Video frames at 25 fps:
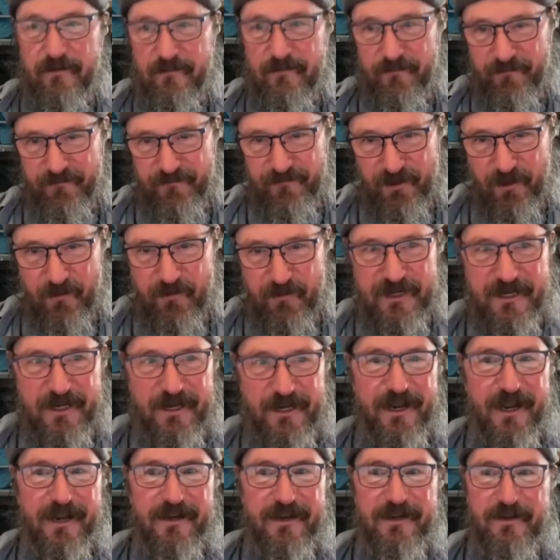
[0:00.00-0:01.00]
So we
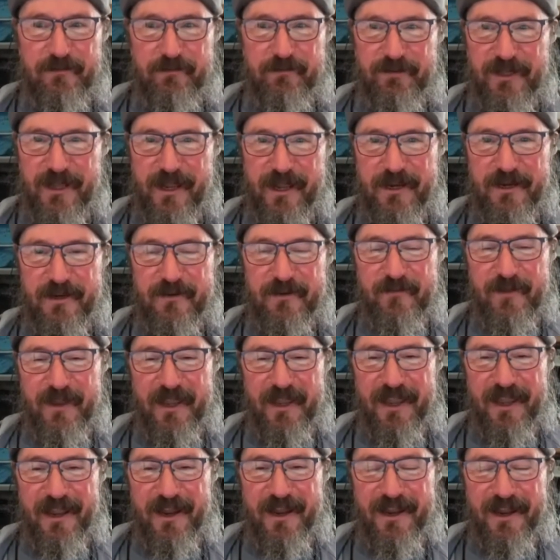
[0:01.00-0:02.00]
did end up playing,
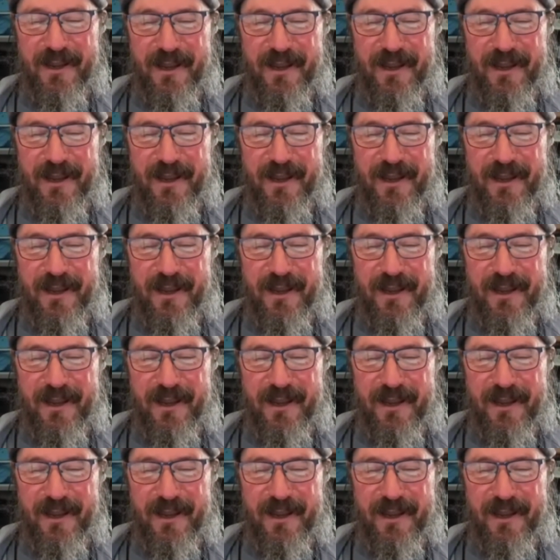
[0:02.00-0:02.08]
and